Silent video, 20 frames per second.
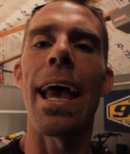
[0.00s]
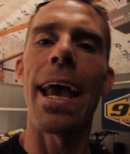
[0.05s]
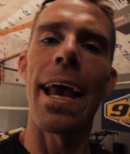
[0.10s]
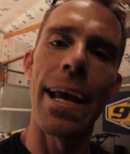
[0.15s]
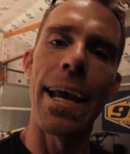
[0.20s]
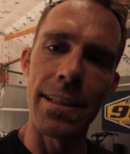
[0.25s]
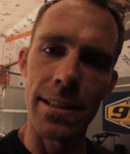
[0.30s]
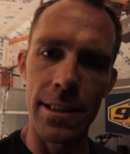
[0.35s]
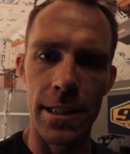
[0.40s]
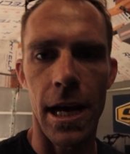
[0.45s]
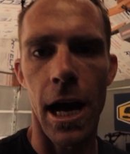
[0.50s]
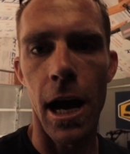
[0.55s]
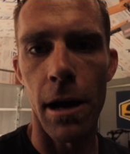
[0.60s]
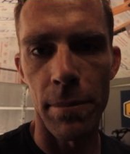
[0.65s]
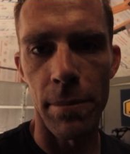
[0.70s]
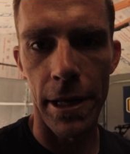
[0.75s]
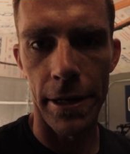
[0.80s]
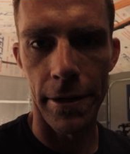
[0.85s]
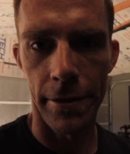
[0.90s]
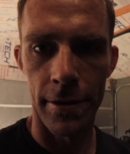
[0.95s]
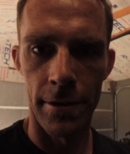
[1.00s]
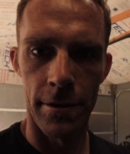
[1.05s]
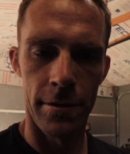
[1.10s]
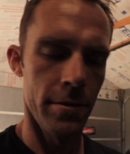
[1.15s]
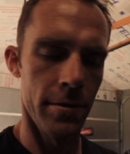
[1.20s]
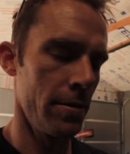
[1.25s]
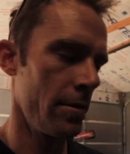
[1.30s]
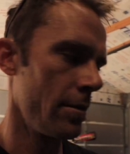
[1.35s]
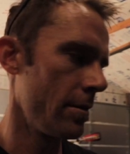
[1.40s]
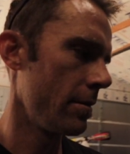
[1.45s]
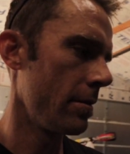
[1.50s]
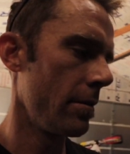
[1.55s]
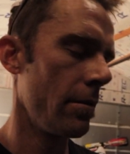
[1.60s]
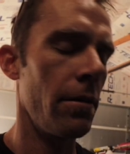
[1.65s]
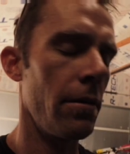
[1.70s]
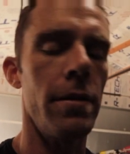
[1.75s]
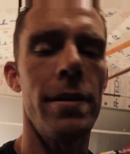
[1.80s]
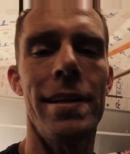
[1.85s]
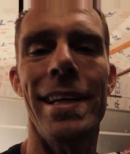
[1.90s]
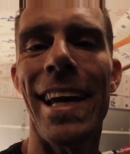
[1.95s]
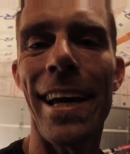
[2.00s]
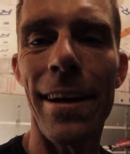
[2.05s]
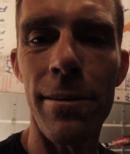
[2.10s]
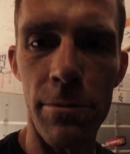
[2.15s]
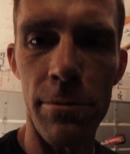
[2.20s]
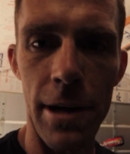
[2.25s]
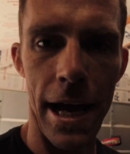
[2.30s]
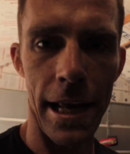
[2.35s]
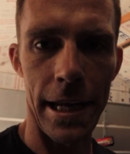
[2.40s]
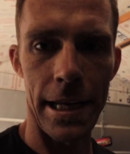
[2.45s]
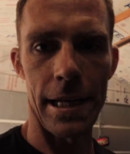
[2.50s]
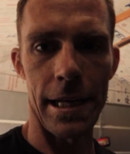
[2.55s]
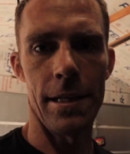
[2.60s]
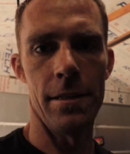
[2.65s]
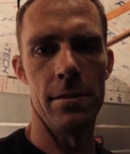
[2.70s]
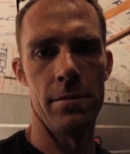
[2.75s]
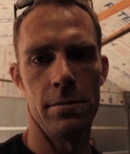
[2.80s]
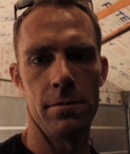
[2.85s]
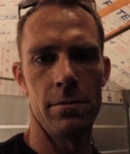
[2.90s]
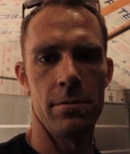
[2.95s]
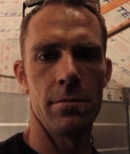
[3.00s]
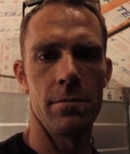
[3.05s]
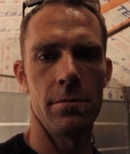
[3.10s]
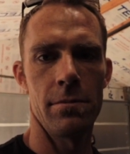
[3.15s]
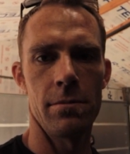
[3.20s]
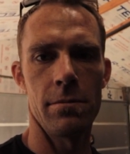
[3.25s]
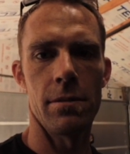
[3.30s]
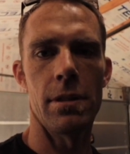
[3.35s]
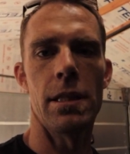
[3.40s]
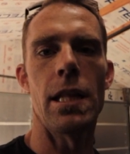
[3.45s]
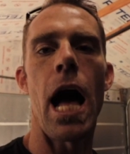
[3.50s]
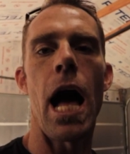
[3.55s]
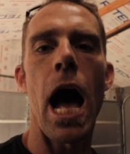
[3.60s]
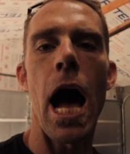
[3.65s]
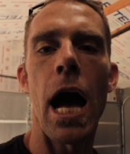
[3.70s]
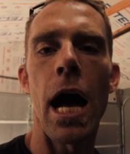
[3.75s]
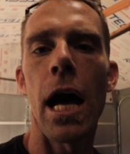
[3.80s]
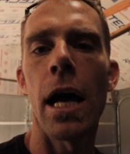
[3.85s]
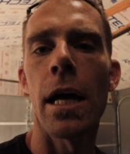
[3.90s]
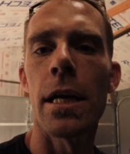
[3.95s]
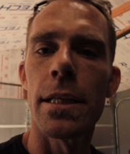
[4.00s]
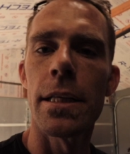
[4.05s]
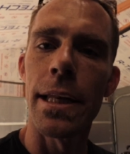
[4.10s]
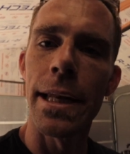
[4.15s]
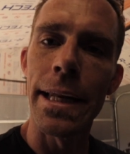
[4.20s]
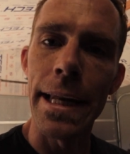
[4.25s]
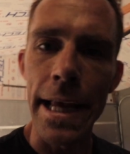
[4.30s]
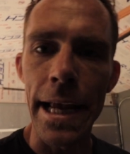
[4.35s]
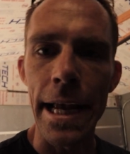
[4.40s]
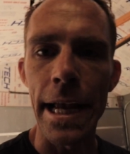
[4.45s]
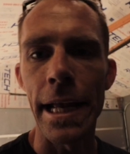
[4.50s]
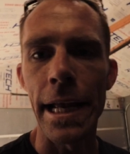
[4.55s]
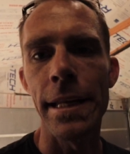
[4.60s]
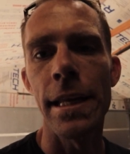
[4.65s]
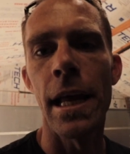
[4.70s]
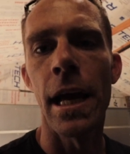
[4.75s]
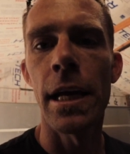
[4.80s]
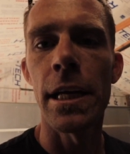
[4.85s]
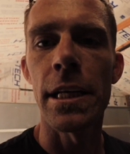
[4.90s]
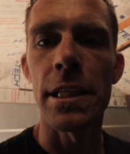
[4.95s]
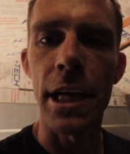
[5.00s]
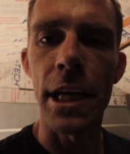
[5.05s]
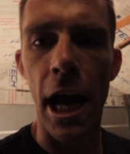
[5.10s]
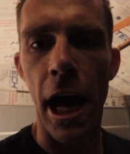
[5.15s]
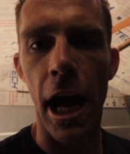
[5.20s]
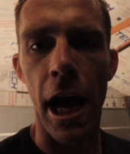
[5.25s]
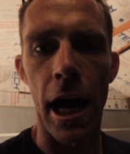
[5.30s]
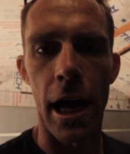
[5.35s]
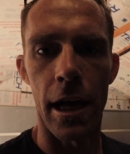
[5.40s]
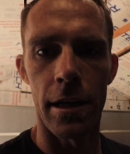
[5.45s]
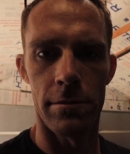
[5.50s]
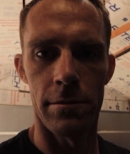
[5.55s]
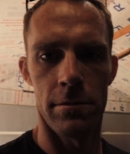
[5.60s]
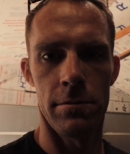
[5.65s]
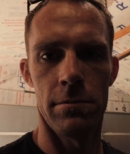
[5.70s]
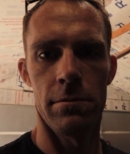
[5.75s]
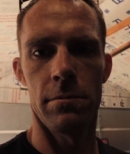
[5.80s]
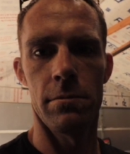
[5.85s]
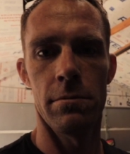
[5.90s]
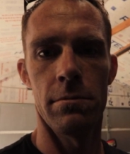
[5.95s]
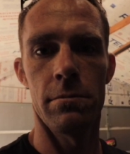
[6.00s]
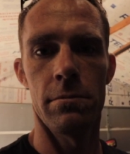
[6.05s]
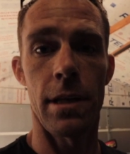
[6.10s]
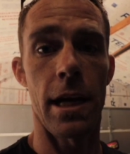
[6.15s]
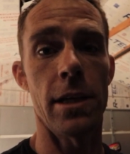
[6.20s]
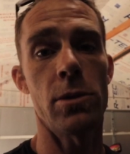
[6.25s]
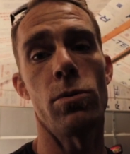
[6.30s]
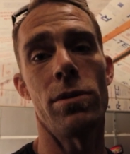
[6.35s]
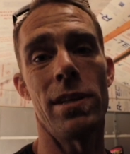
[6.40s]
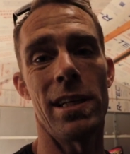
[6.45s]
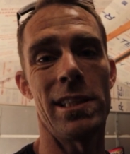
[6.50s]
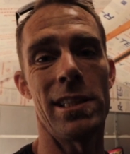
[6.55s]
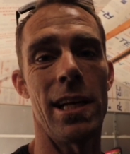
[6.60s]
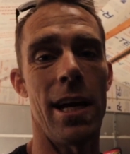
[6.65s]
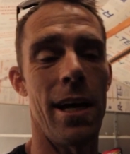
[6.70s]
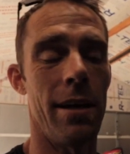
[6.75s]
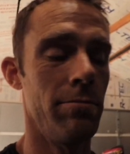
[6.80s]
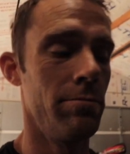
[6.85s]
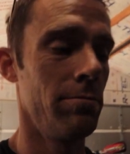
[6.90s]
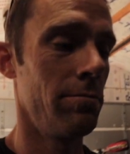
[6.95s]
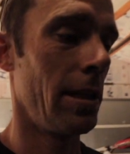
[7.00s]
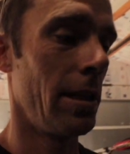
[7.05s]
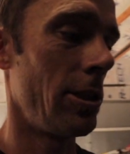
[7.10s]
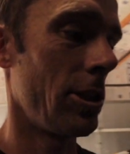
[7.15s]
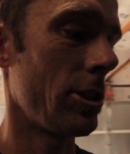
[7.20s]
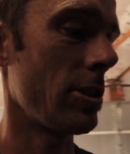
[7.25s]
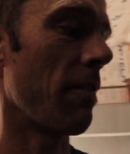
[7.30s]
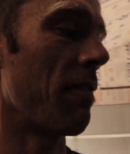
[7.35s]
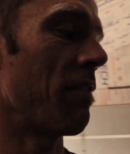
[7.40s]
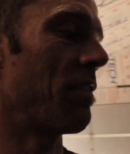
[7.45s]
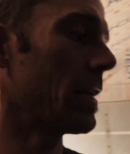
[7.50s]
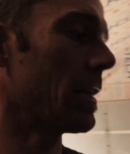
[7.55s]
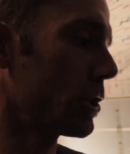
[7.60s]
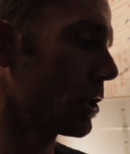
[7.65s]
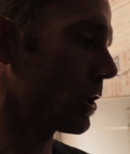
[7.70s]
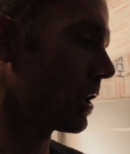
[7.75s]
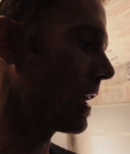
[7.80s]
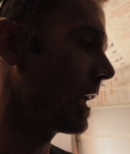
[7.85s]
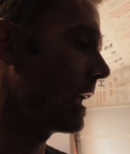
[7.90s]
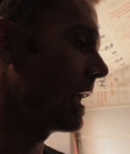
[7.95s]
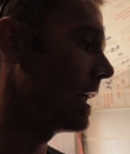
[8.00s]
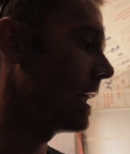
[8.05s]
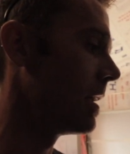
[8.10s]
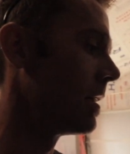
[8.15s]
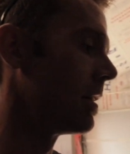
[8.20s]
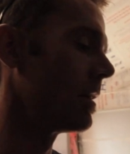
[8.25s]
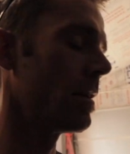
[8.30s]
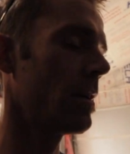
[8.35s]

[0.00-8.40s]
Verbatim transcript: It's coming. Get ready. La Nina. That's what they say. They just officially